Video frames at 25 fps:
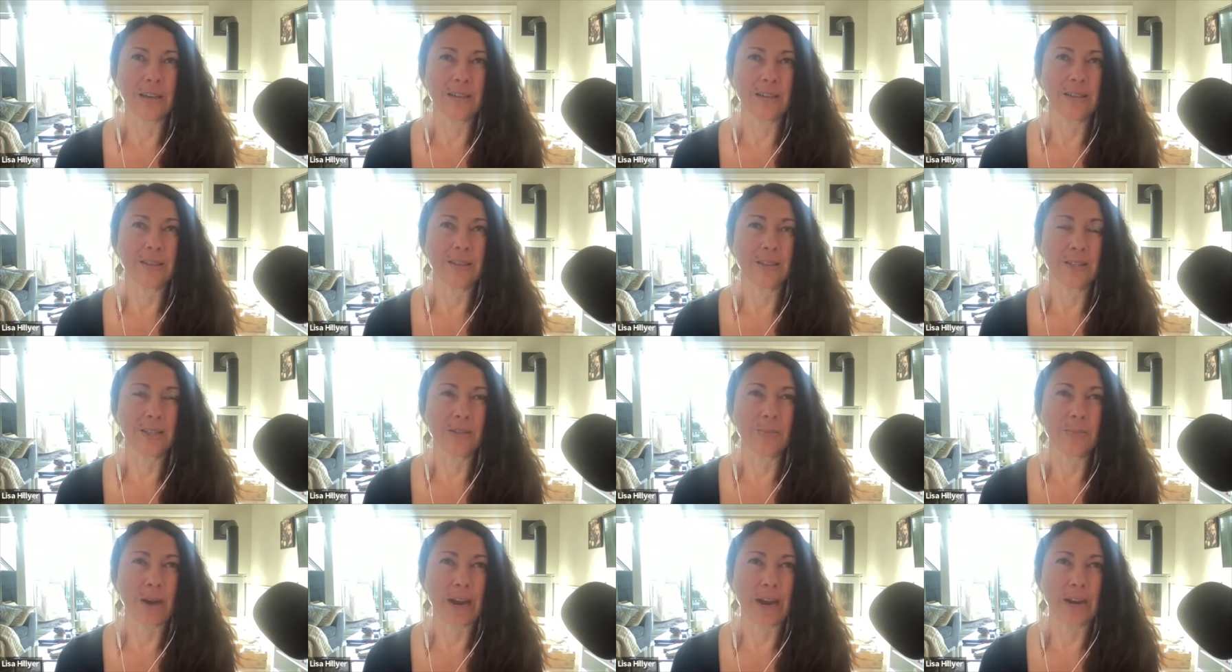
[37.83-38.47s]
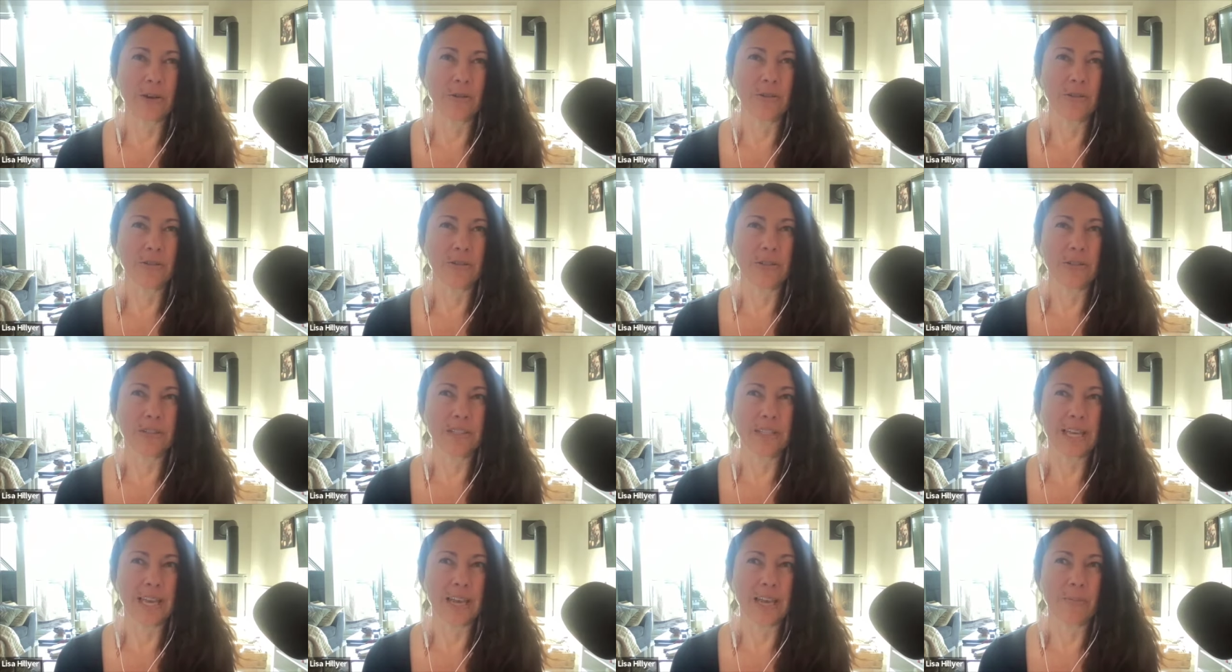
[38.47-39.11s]
The spiral
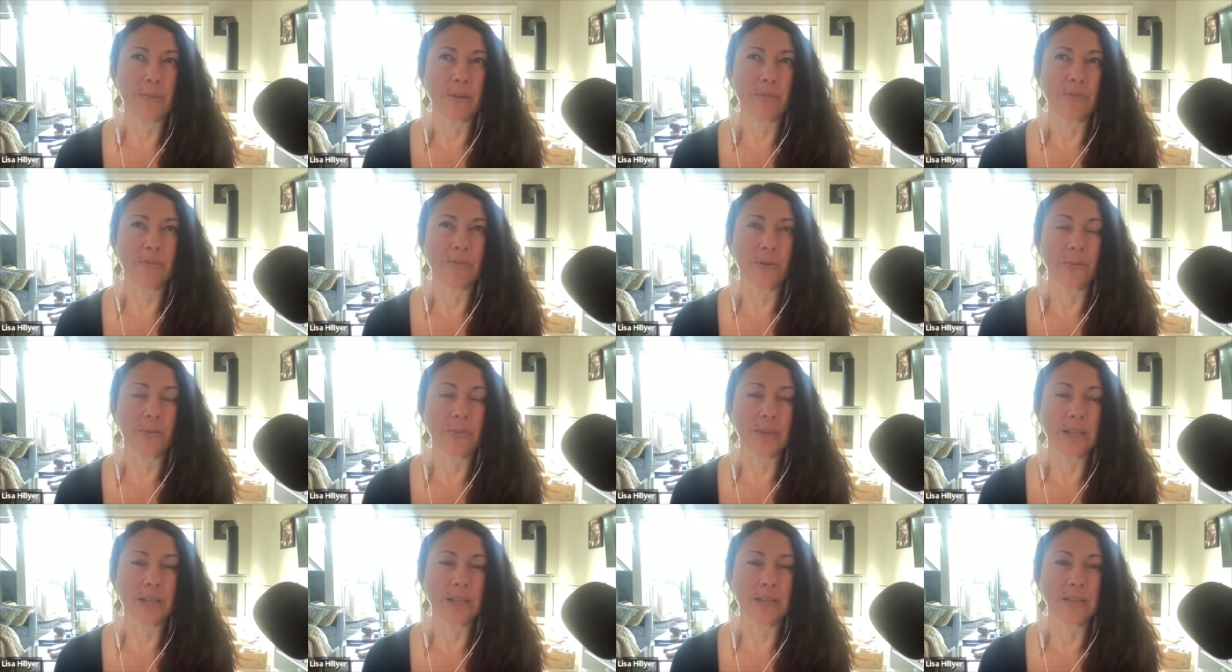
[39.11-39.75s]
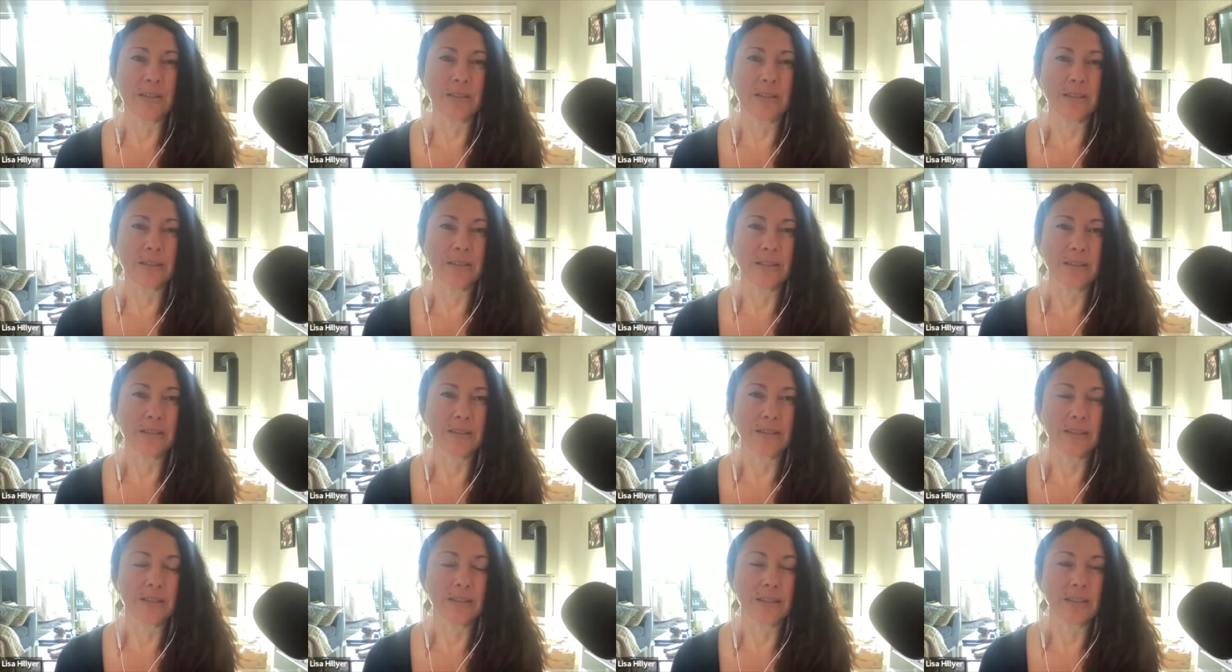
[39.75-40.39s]
just came up for me. And
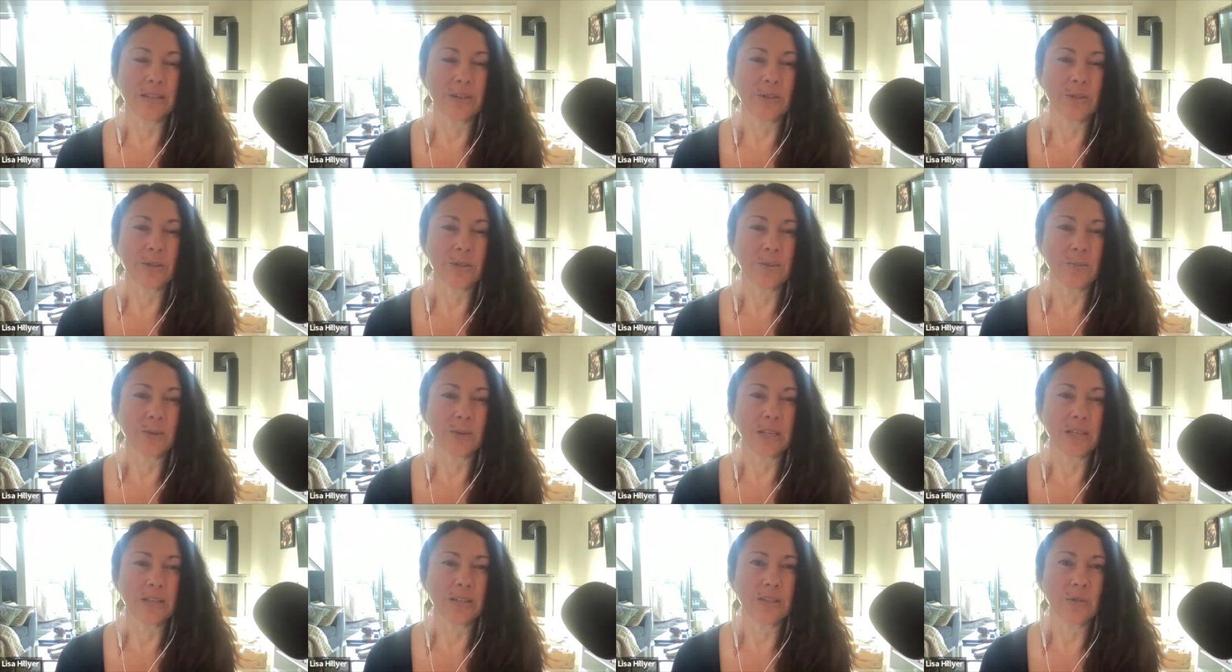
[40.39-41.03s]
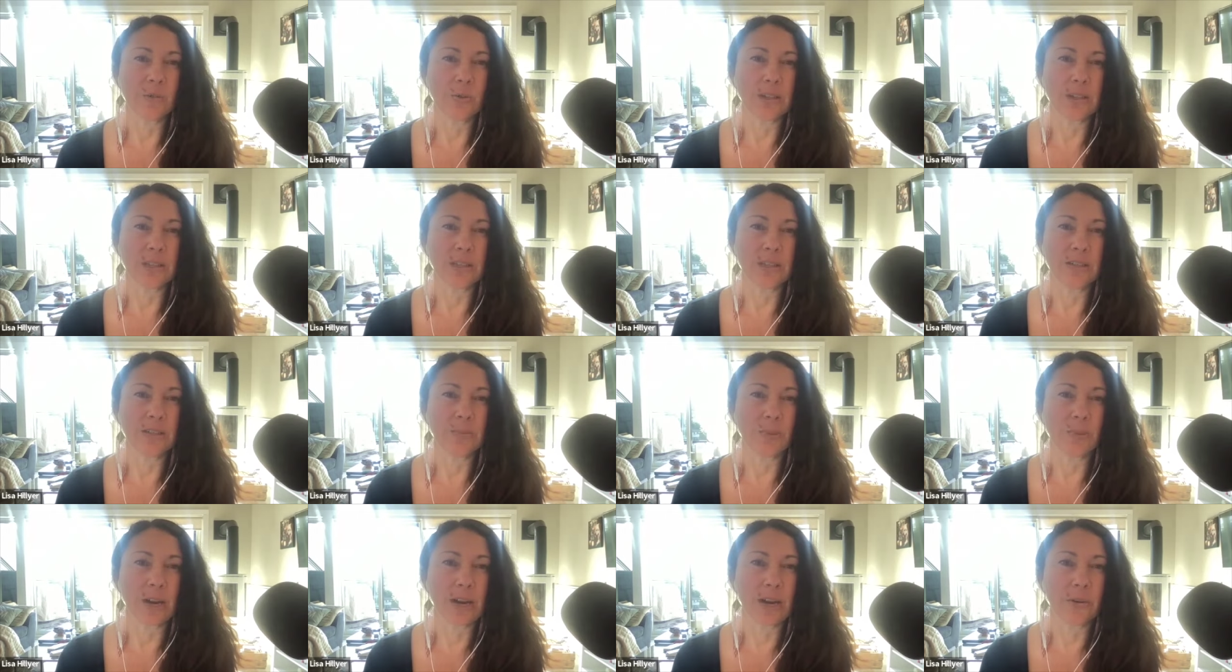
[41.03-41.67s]
can you speak to what the
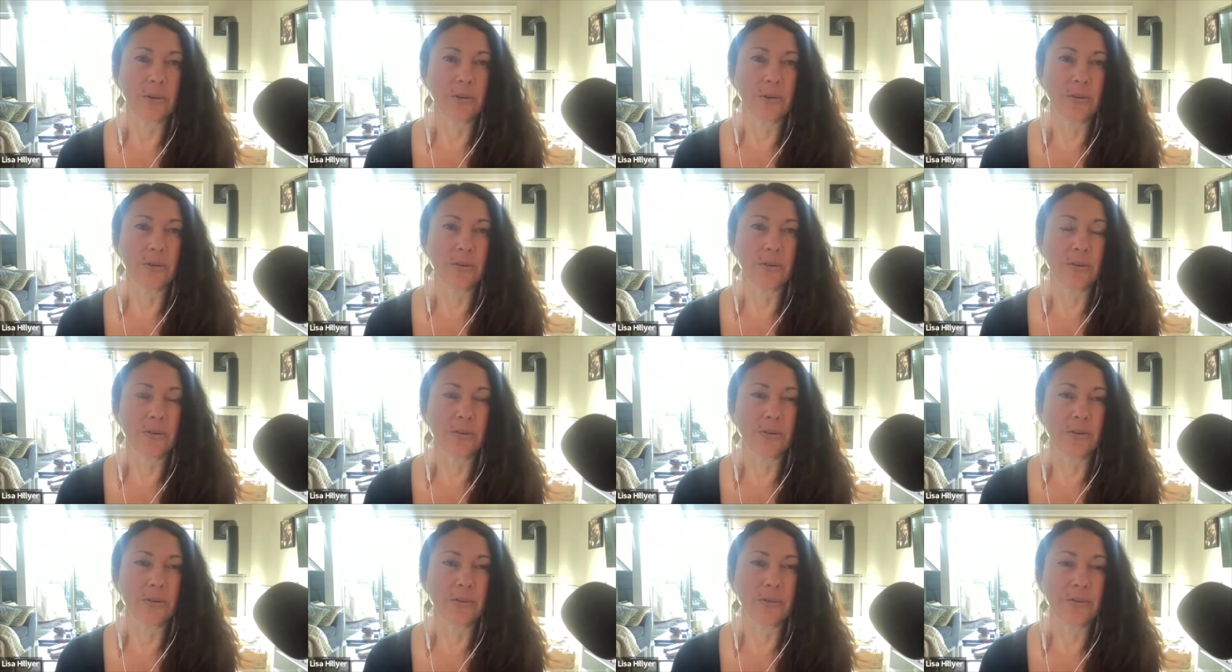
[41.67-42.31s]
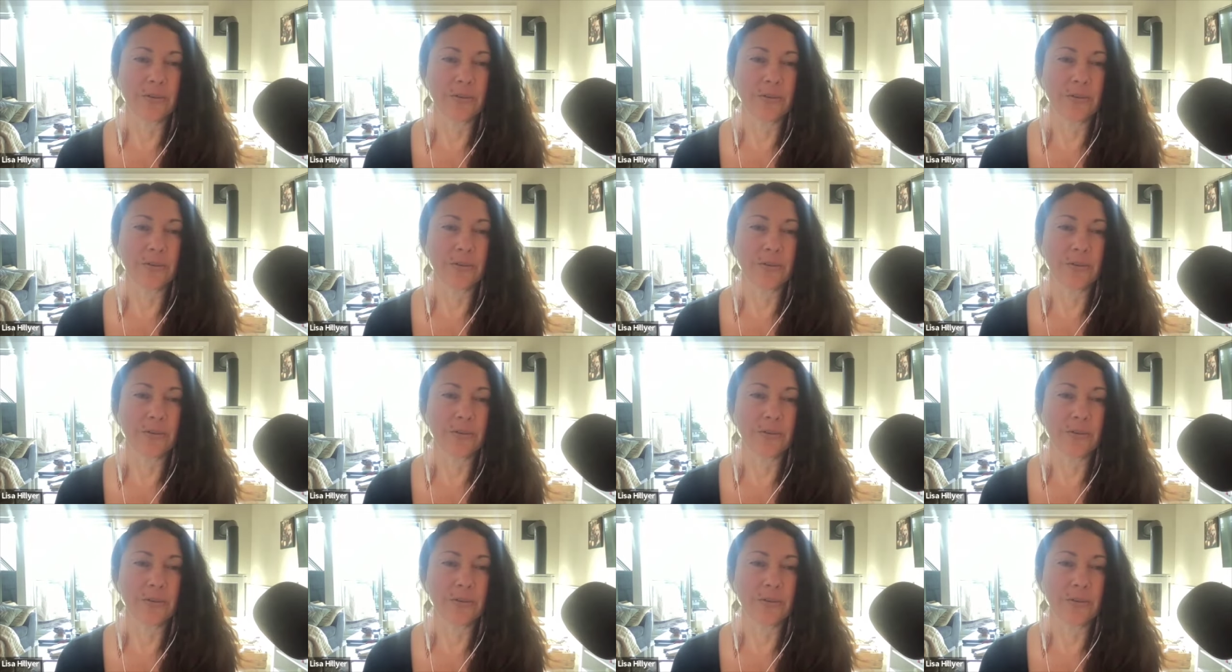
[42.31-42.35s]
spiral